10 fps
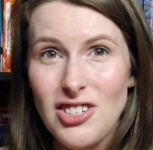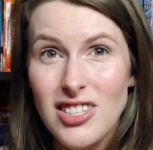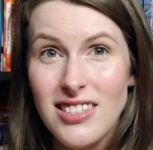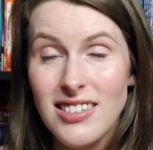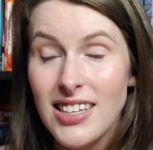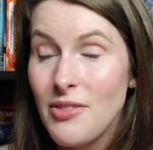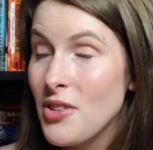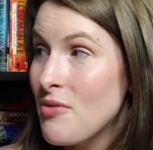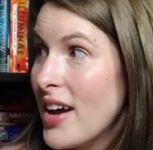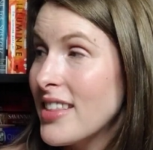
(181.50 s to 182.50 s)
just even the
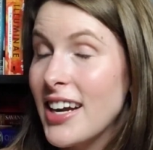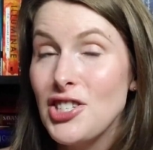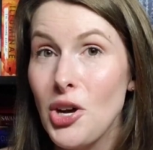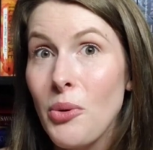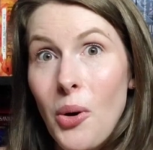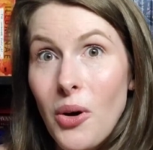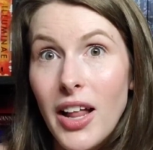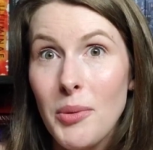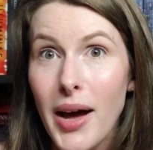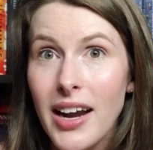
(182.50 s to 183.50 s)
fact that I don't know a whole
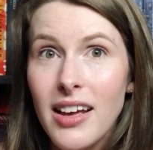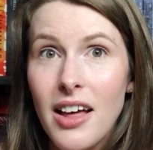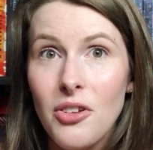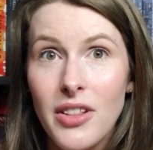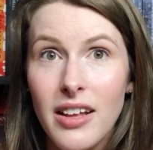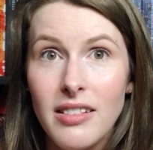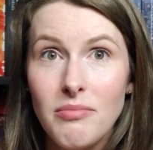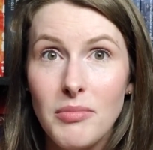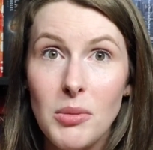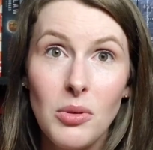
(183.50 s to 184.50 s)
lot about it other than
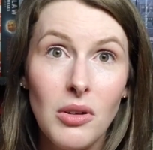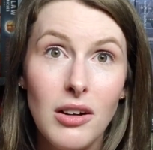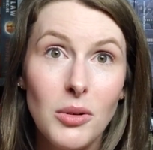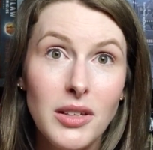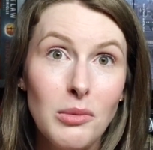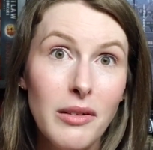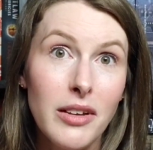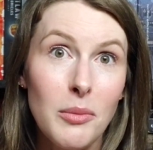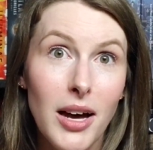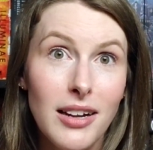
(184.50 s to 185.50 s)
people are really
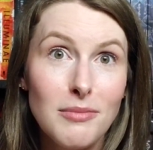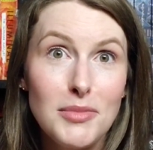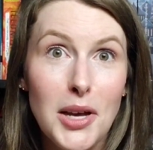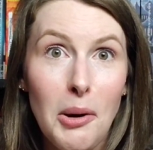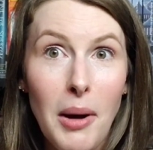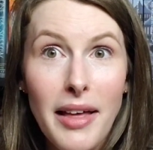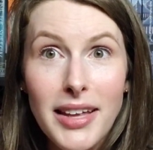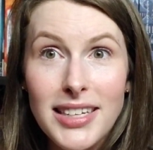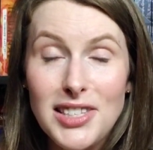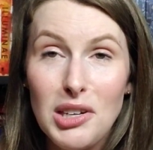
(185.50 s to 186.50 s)
raving about it. So I
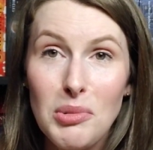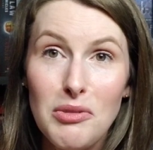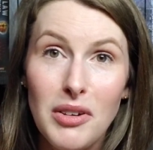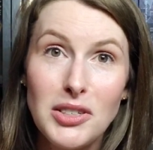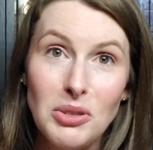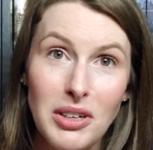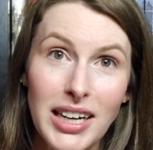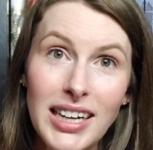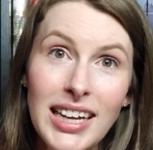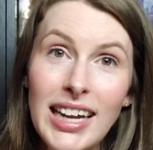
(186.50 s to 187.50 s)
think it's going to be fun to
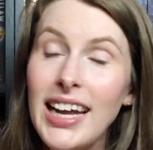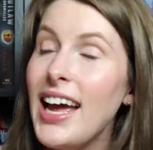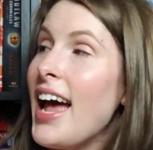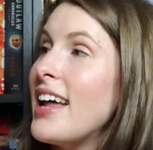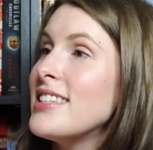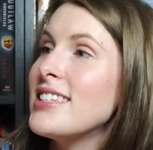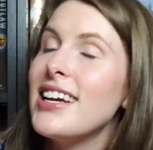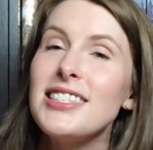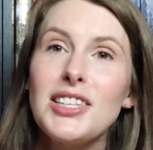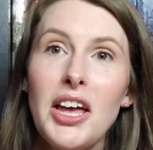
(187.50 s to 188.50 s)
read, and it's a
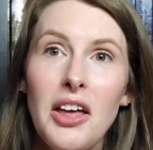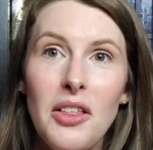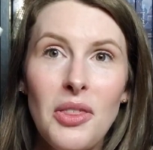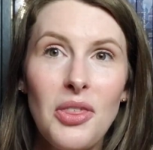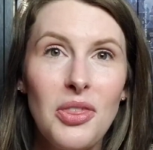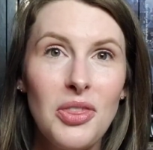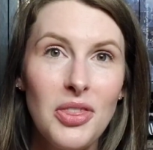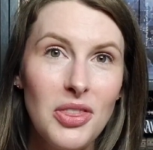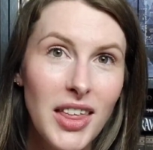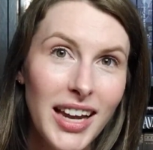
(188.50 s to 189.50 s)
nice
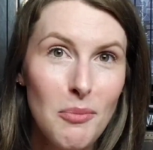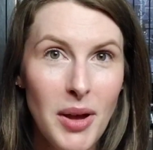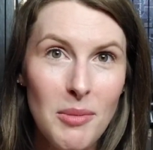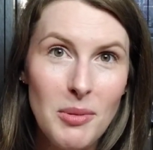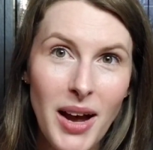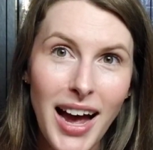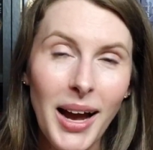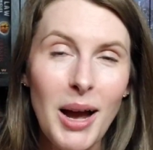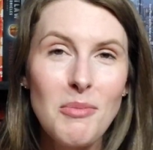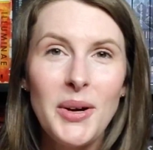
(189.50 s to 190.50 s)
thick paperback.
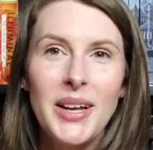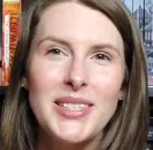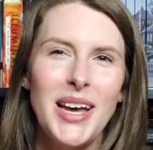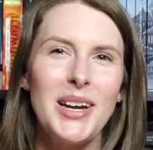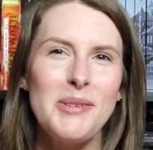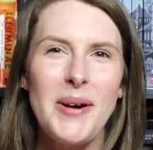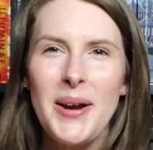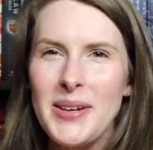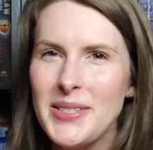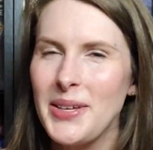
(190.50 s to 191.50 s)
I'm pretty excited about
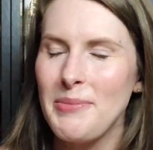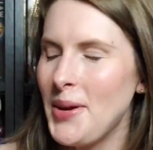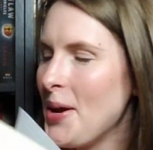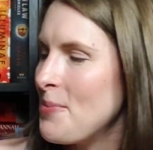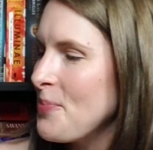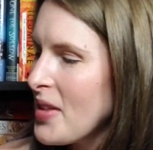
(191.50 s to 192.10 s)
it. It's going to be good.